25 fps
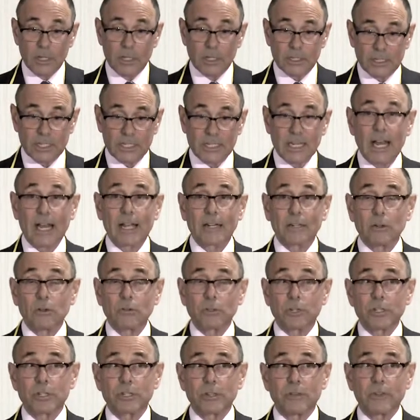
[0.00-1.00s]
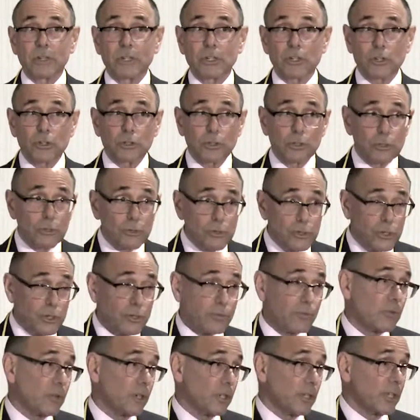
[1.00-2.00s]
It's a diagnosis of
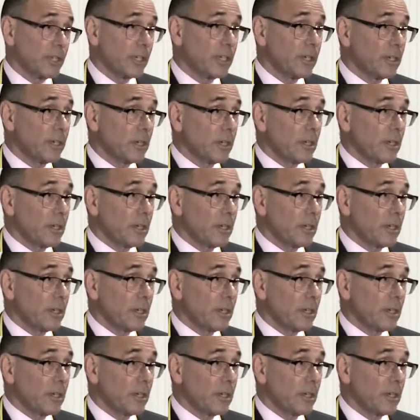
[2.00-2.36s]
exclusion, really,